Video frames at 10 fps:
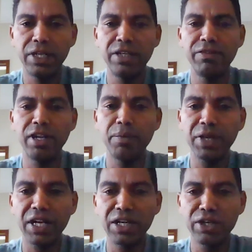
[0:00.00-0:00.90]

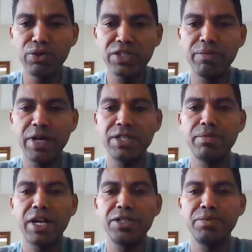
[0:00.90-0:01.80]
Developing an inclusive basin
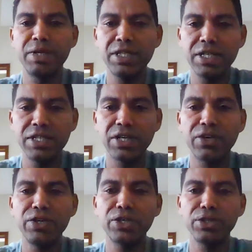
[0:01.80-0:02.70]
management is a
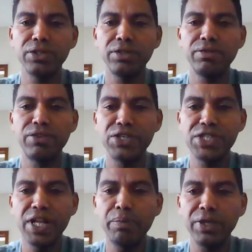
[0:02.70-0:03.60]
critical first
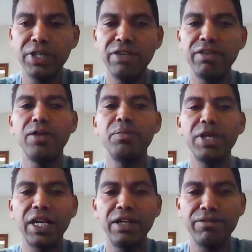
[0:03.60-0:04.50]
step in
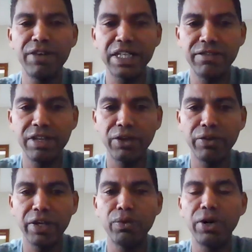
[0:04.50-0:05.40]
developing an effective
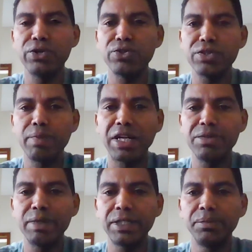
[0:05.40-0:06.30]
integrated water resource
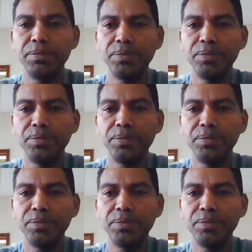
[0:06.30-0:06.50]
management.